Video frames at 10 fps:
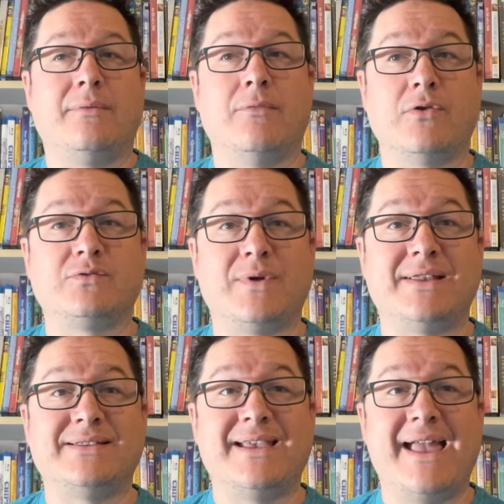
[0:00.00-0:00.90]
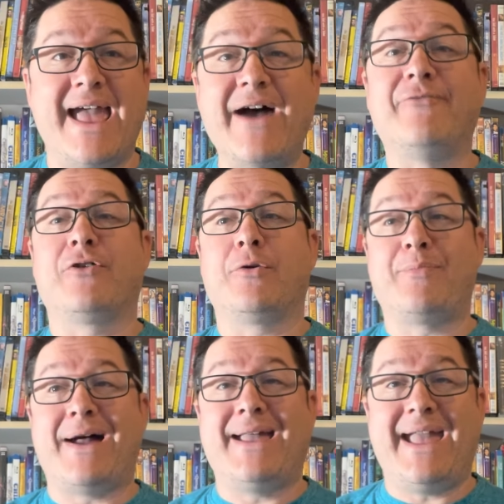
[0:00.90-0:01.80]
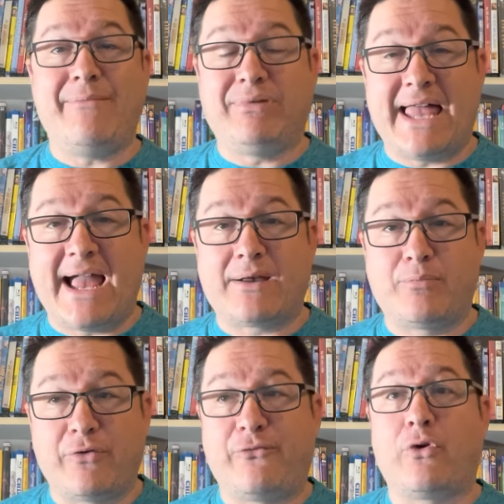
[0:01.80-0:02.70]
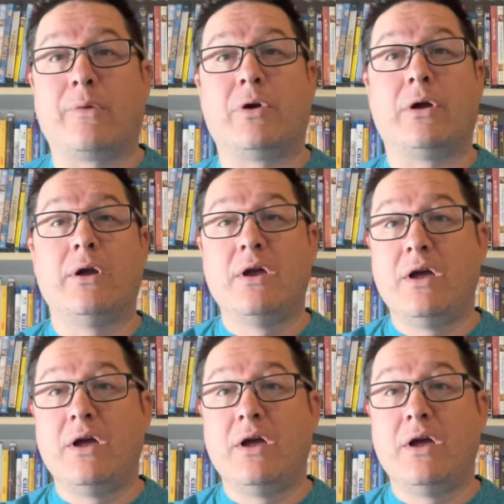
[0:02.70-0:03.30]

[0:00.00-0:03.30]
most wins ever by a black performer